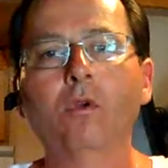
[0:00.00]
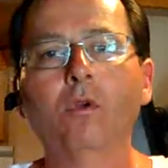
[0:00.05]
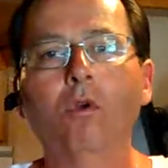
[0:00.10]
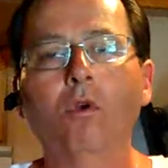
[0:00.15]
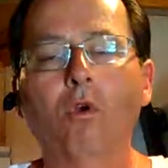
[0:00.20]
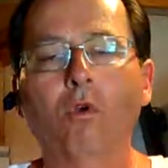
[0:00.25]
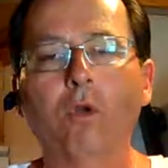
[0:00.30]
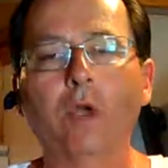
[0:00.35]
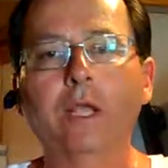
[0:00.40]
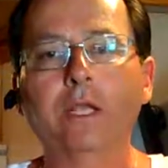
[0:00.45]

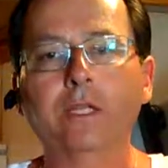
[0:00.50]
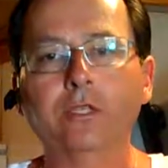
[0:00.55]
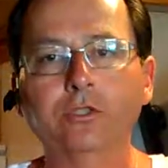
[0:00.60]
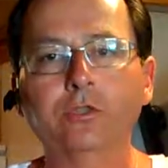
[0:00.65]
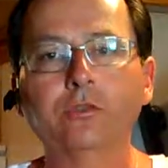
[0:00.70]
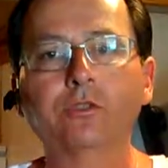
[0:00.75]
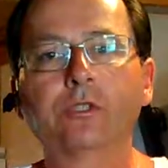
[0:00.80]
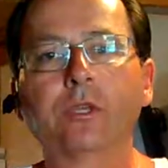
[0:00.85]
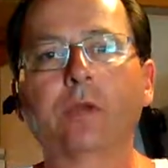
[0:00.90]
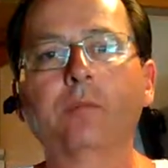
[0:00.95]
Or I could
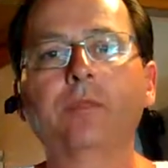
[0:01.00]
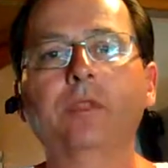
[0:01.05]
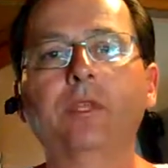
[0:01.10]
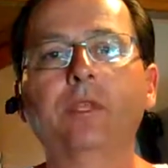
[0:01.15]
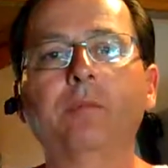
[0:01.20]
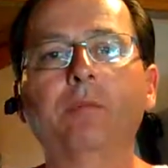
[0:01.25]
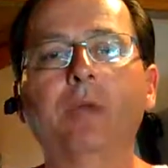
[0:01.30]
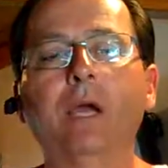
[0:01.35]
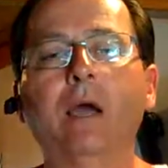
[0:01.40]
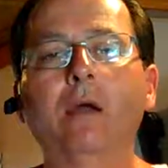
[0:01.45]
do something
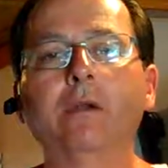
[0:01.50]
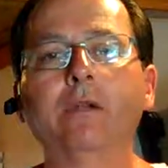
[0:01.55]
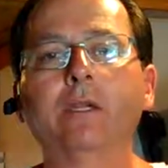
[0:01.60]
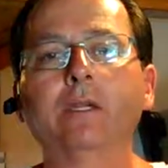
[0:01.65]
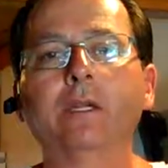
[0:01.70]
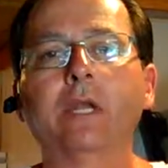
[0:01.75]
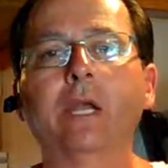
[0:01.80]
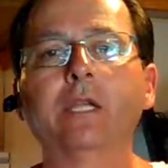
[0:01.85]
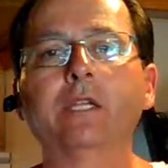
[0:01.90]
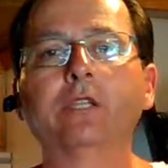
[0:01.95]
about it,
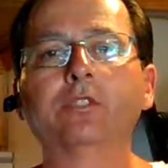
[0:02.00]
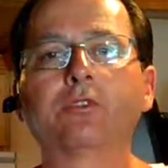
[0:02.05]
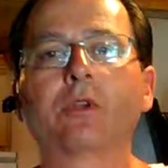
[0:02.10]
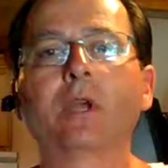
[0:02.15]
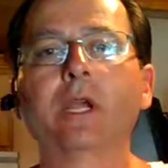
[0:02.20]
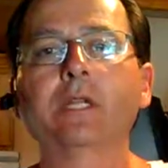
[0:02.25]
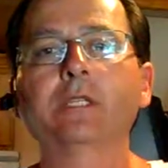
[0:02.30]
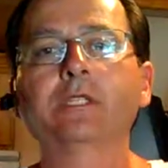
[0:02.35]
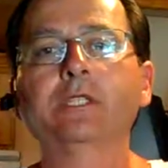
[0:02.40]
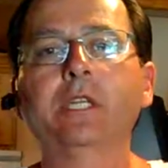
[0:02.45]
and I could
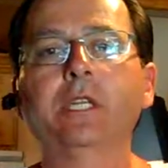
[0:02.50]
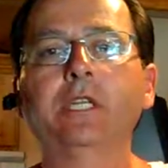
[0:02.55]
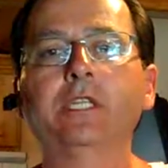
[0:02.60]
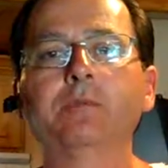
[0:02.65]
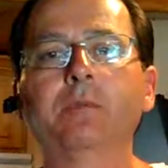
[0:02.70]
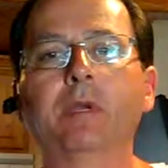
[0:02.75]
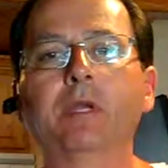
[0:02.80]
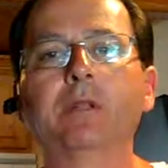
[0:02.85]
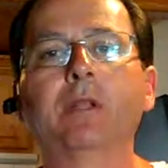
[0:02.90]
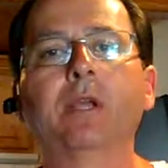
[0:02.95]
try and change
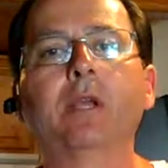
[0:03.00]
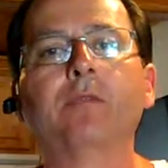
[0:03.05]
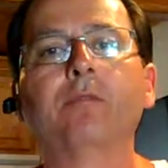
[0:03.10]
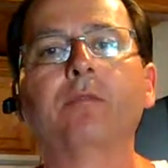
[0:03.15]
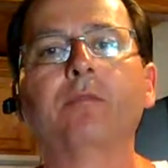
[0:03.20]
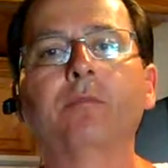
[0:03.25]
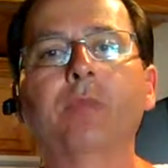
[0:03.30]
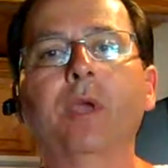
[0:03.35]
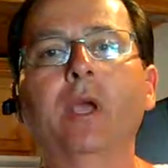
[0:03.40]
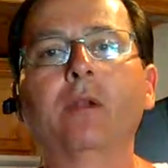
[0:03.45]
my life
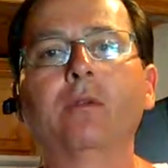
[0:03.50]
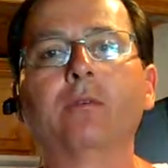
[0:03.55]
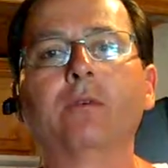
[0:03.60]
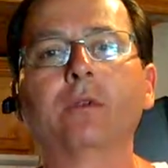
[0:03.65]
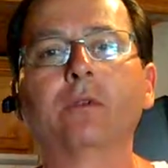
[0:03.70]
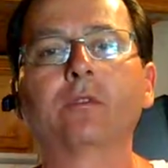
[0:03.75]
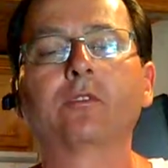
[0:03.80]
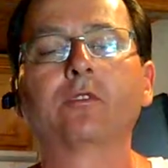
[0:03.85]
and better it.